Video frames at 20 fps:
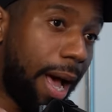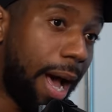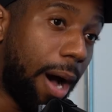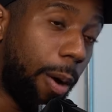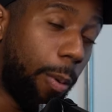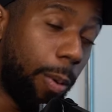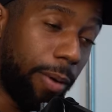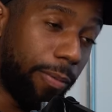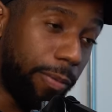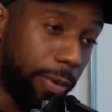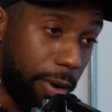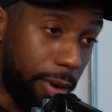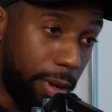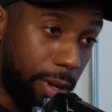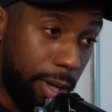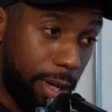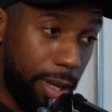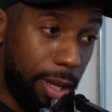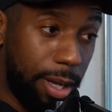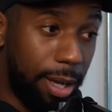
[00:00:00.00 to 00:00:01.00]
However,
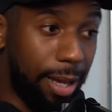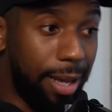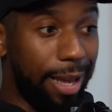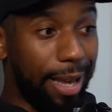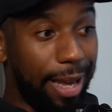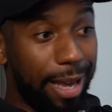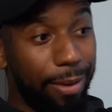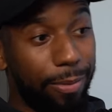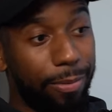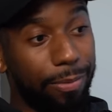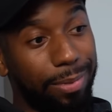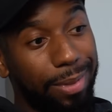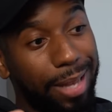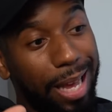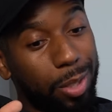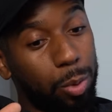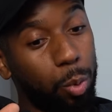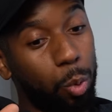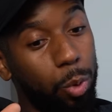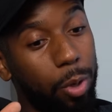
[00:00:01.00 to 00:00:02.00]
if
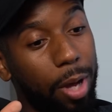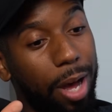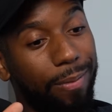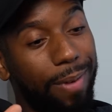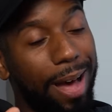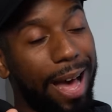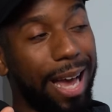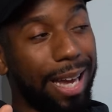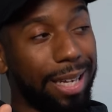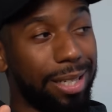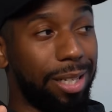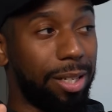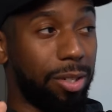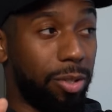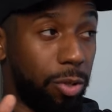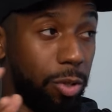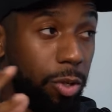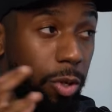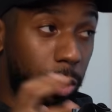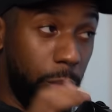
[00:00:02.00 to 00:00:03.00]
that's all you have
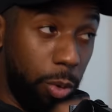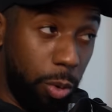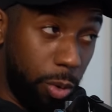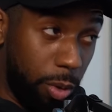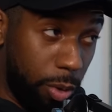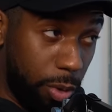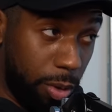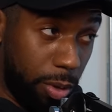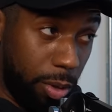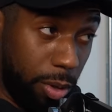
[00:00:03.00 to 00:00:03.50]
access to,